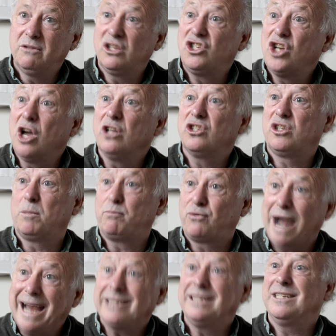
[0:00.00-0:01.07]
chance to
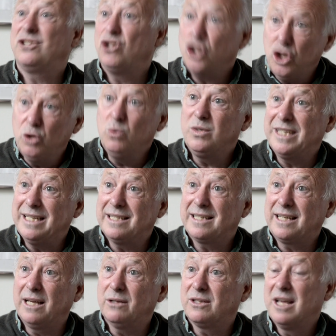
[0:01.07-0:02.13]
practice and use his
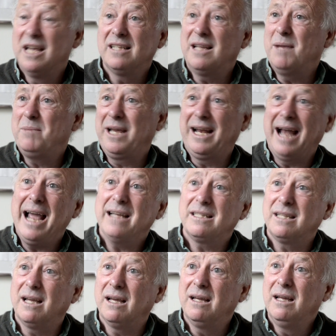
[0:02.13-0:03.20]
skills. It's like being an
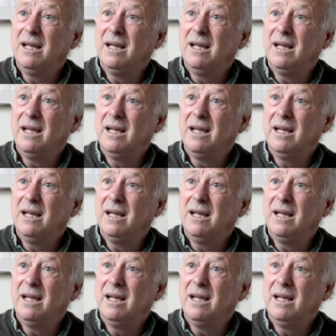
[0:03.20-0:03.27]
actor.